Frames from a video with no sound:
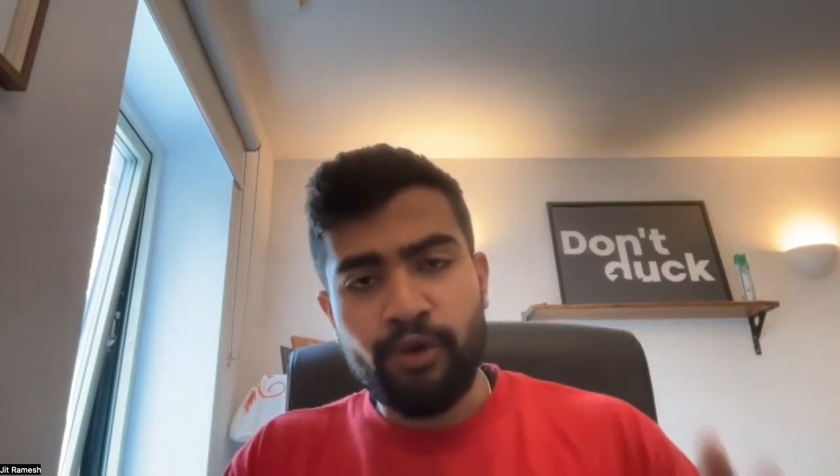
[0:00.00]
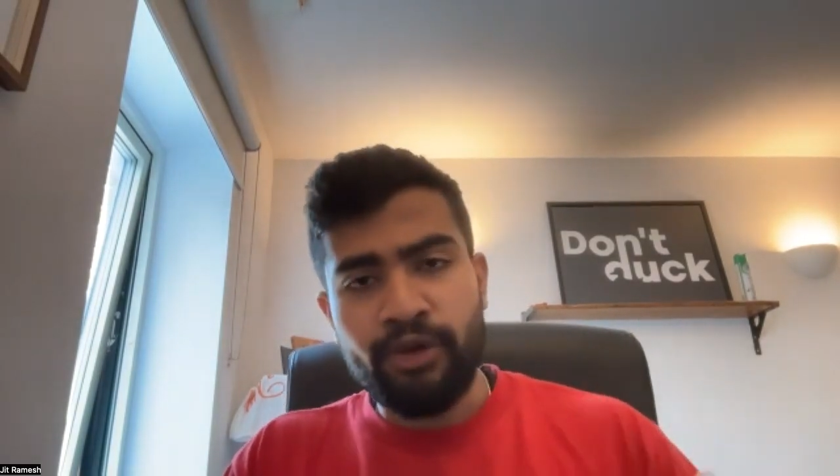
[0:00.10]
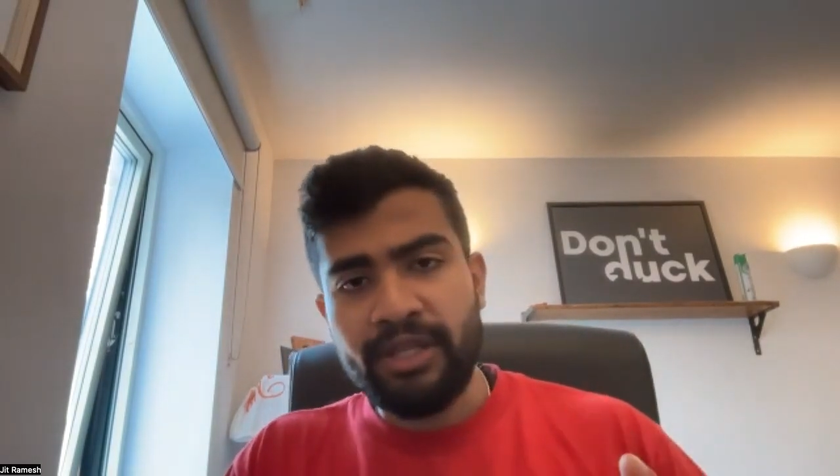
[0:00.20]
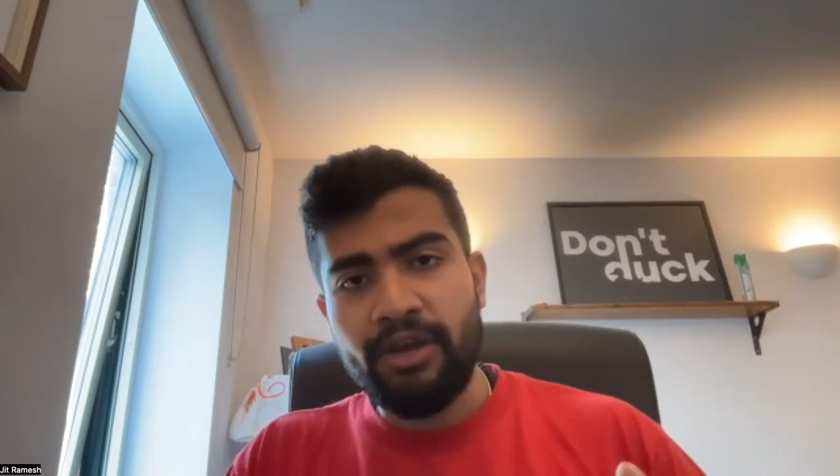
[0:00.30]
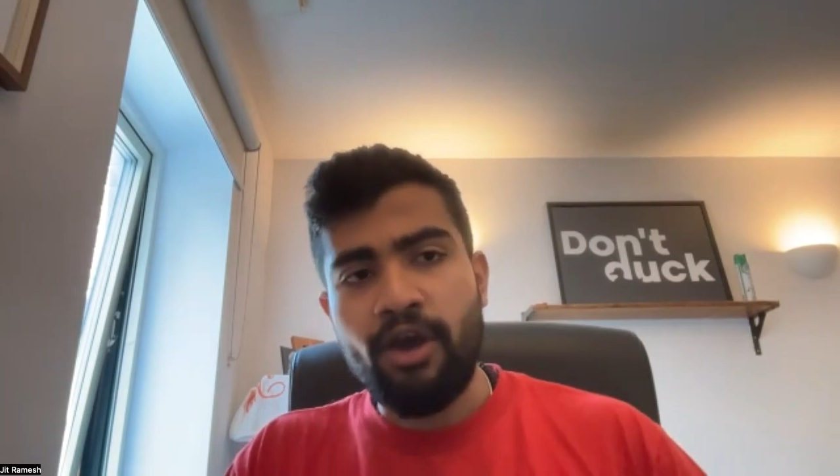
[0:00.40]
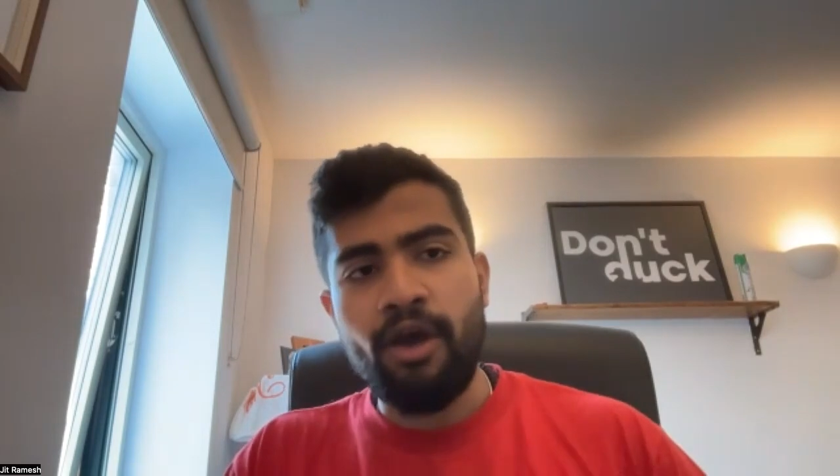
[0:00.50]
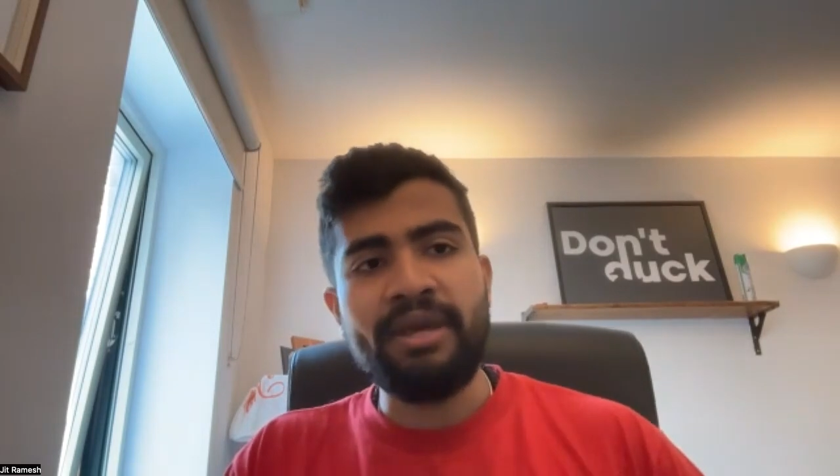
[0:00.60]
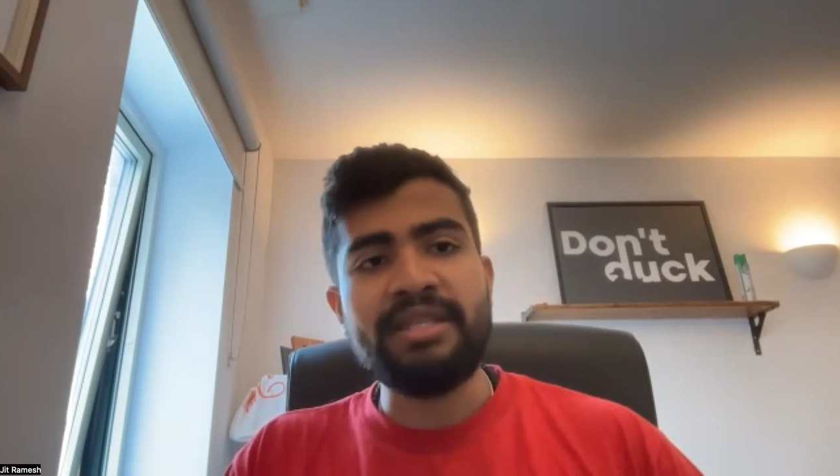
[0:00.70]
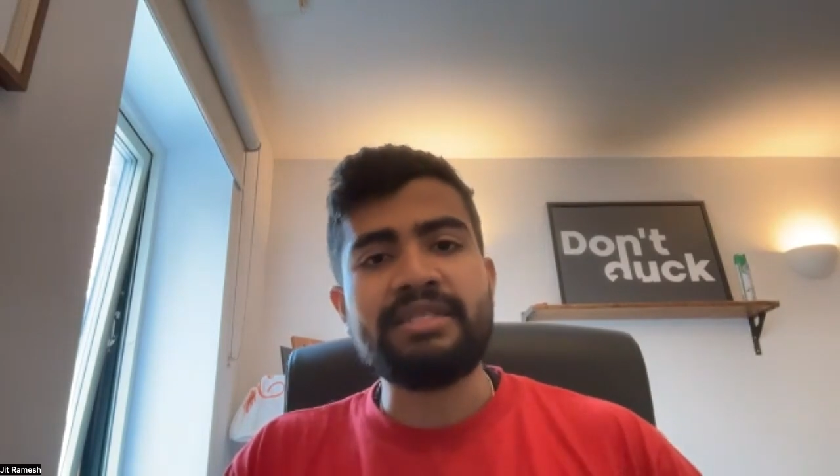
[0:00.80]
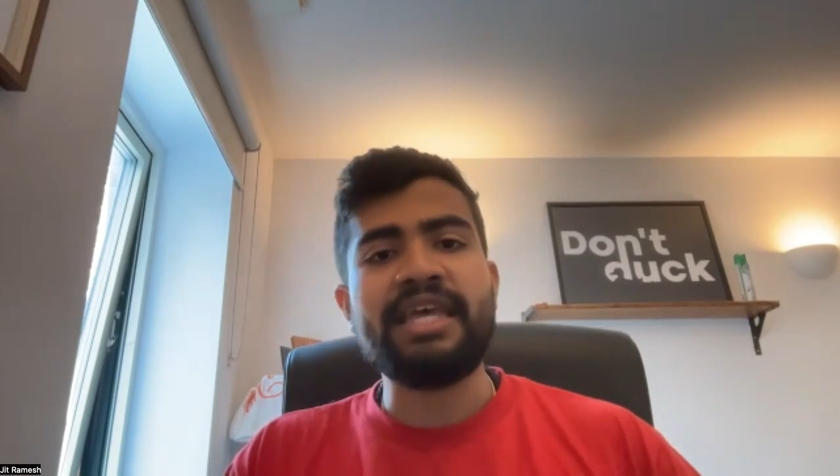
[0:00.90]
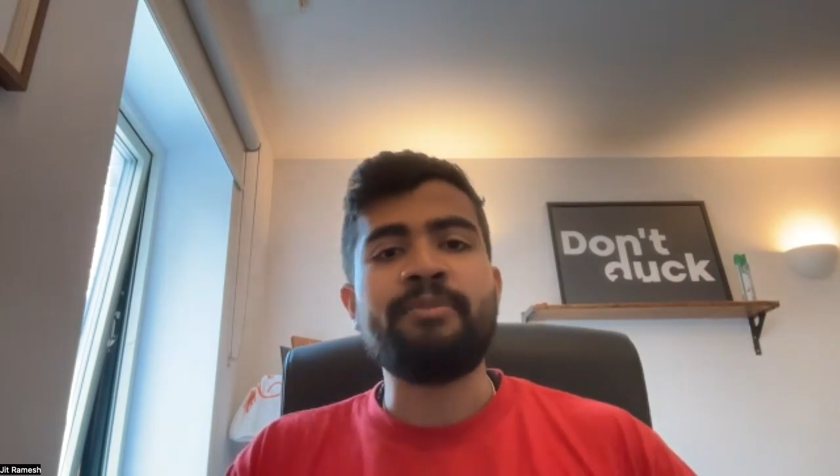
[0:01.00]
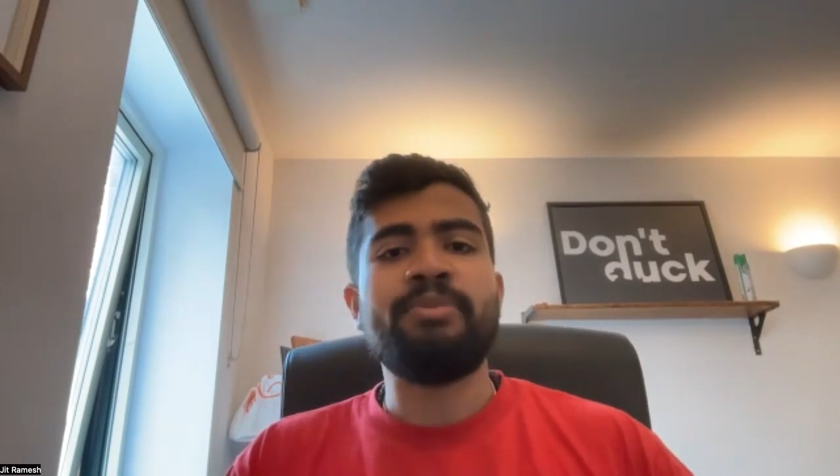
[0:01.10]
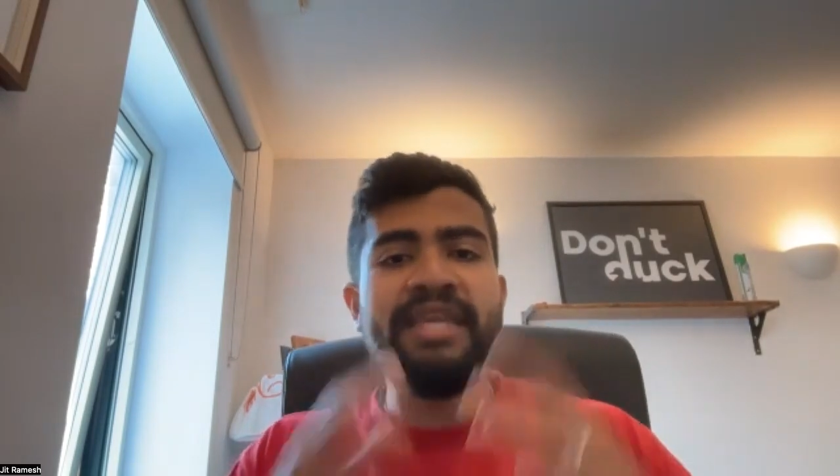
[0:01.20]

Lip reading: put in the comments like,